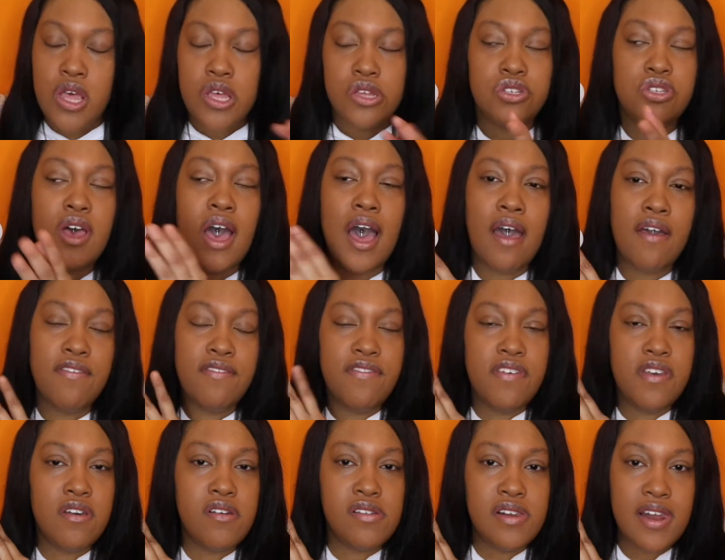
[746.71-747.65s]
So I
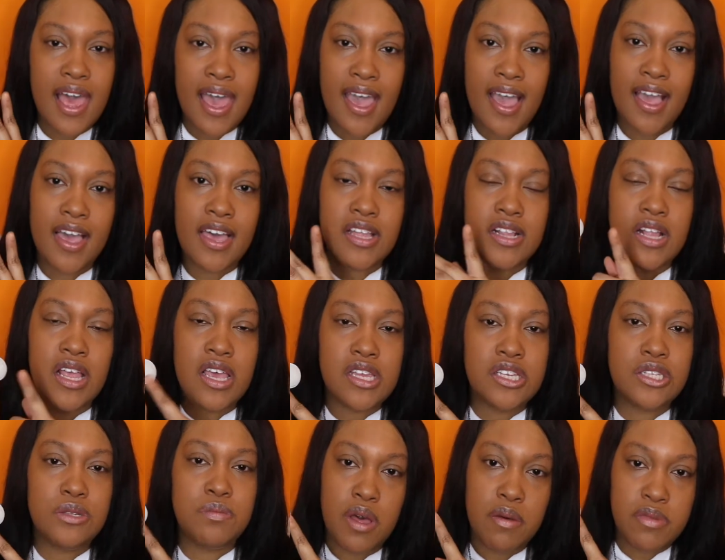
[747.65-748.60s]
feel like
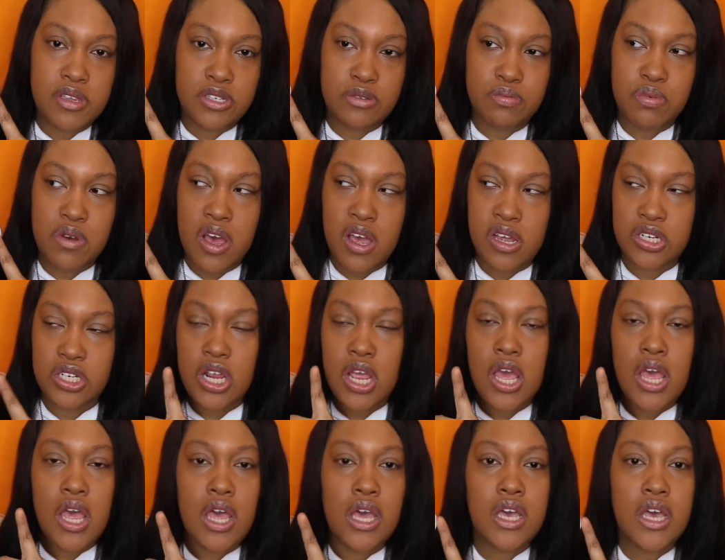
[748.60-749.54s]
this pumice brush
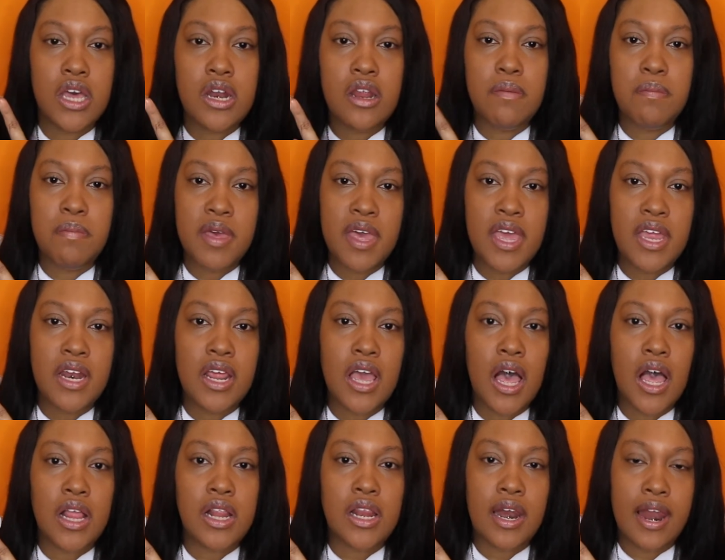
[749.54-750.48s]
could have been
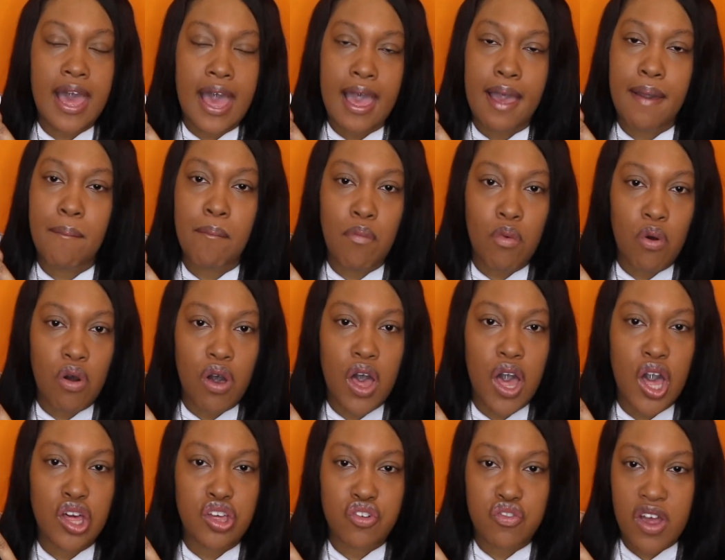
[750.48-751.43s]
a lot more
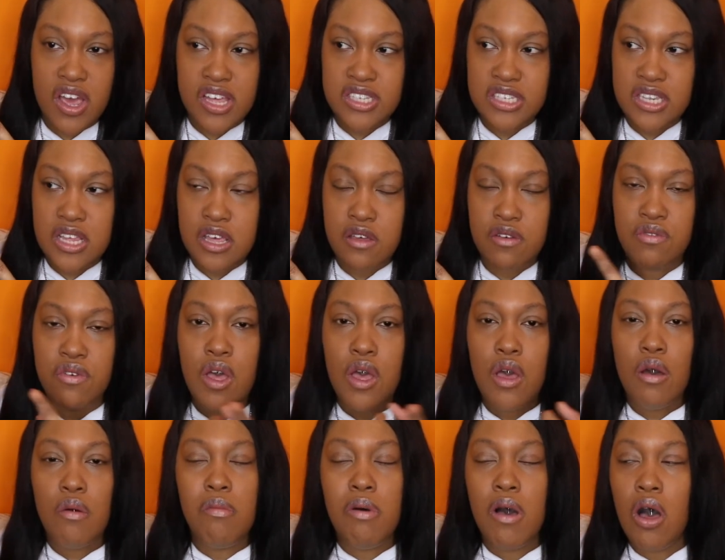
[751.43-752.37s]
aggressive,
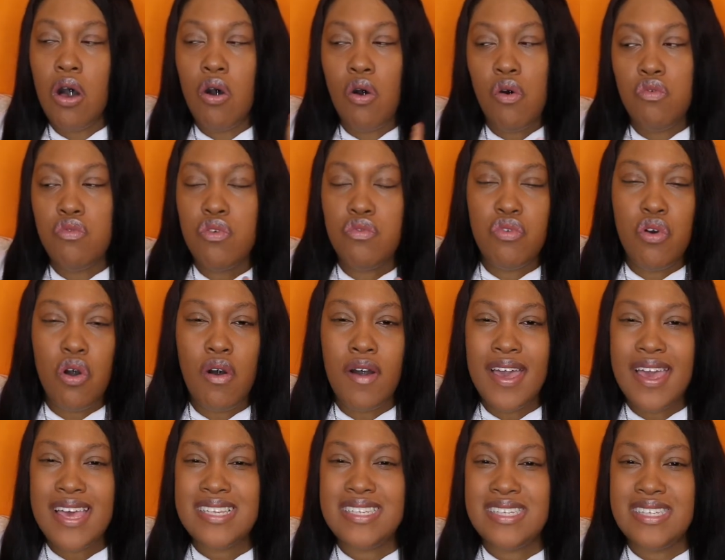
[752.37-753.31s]
but overall
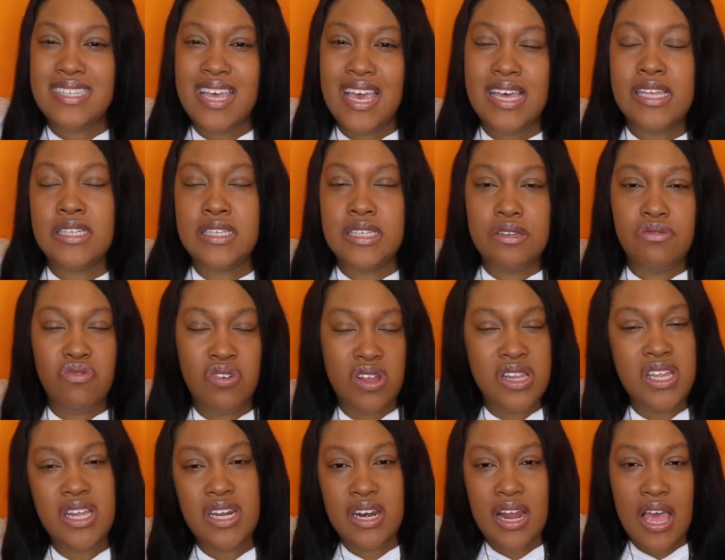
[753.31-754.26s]
it's
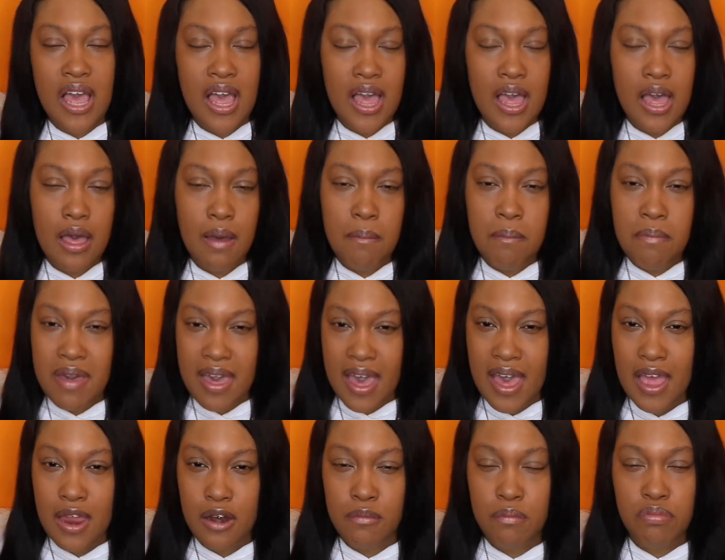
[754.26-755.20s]
really not a
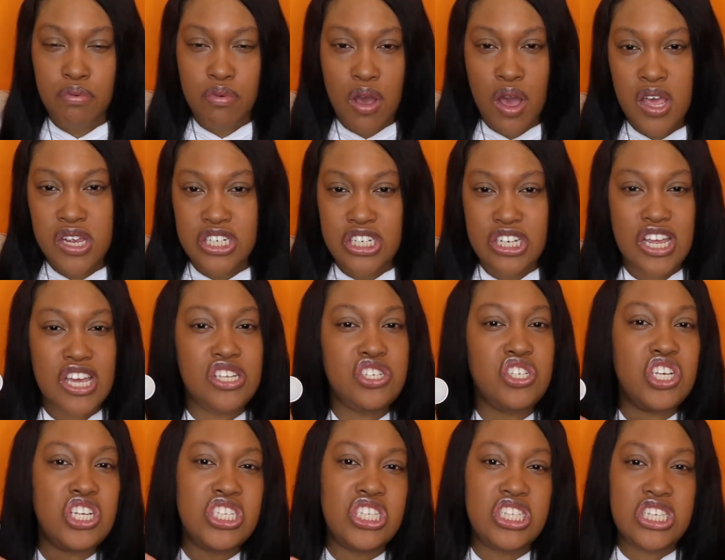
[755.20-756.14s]
bad brush. It
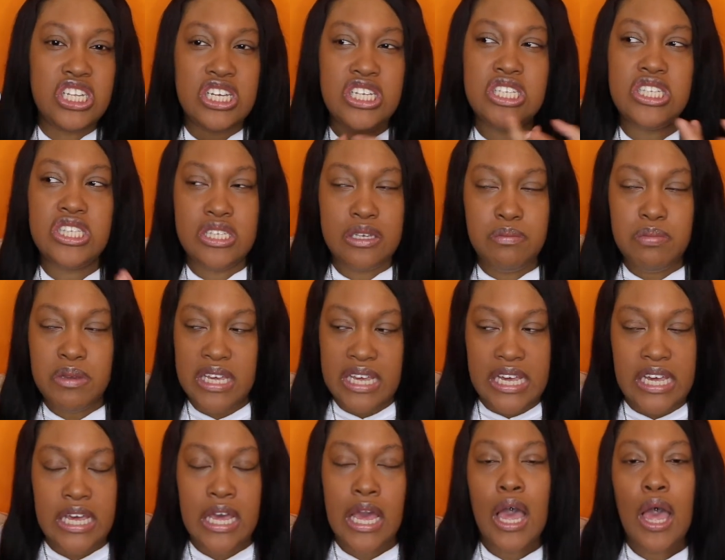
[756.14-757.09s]
just needs to
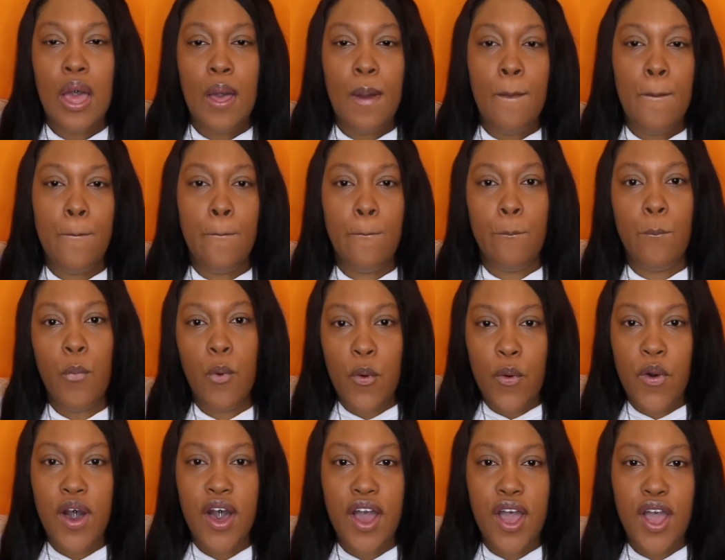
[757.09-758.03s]
be
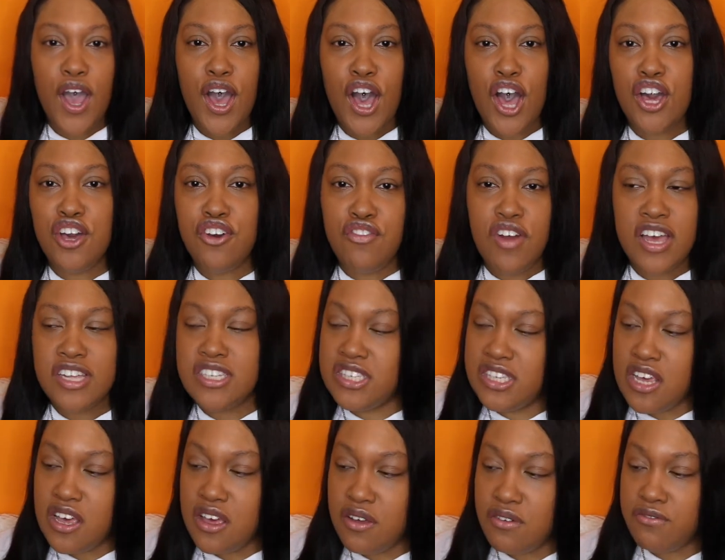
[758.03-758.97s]
more
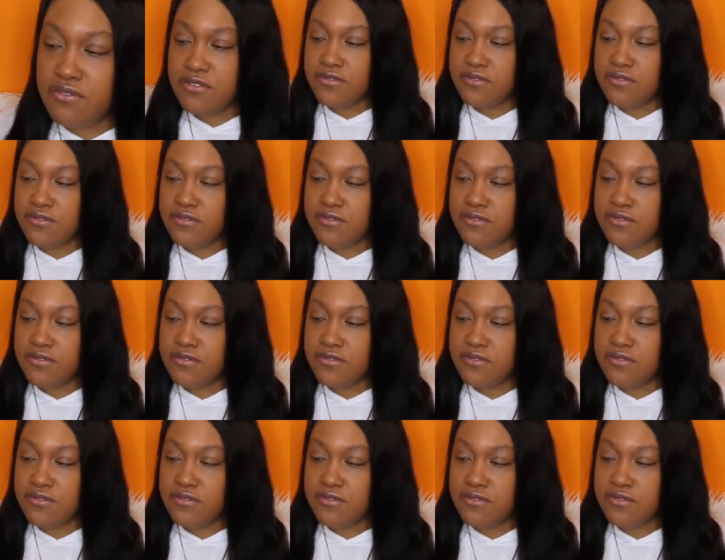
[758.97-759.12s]
aggressive.